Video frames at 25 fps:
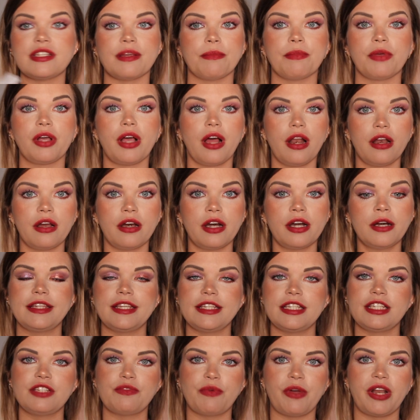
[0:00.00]
some color.
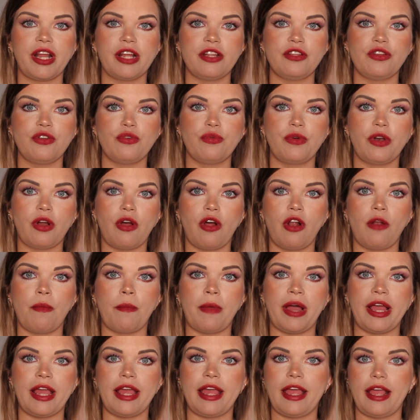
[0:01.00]
This is what I do with all
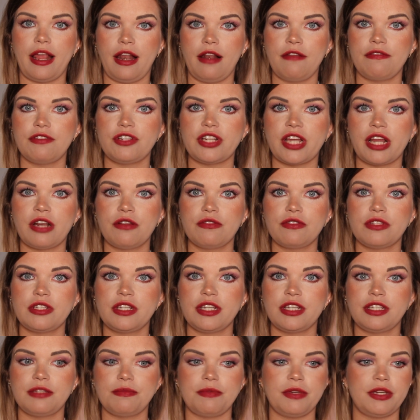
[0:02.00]
my e.l.f. shadow
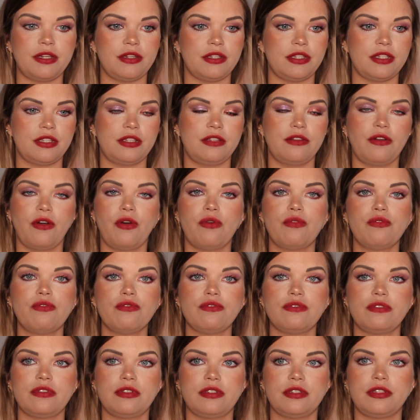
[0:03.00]
sticks because
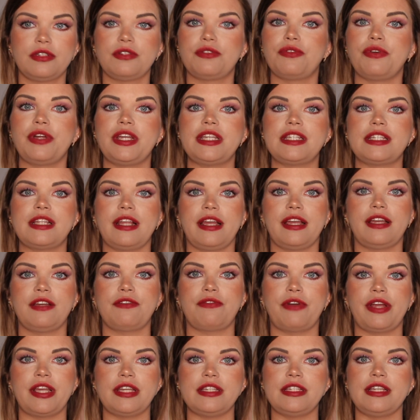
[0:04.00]
those crease like
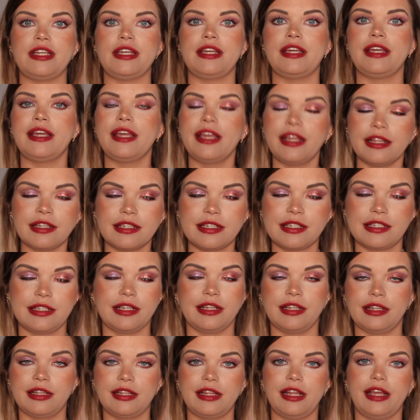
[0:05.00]
crazy
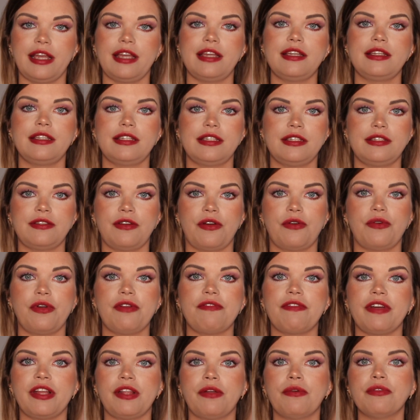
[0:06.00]
instantly. So
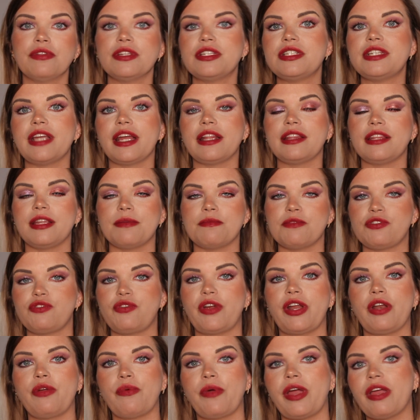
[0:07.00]
if I don't set them
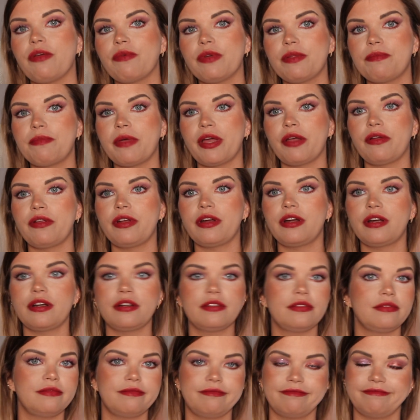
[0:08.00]
straight away with
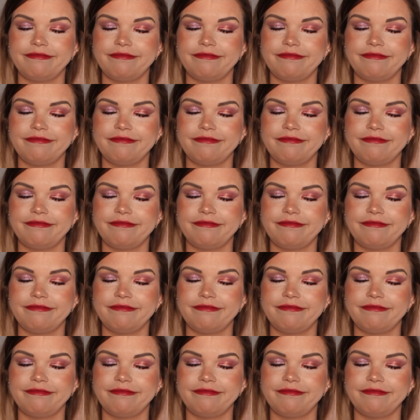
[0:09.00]
powder,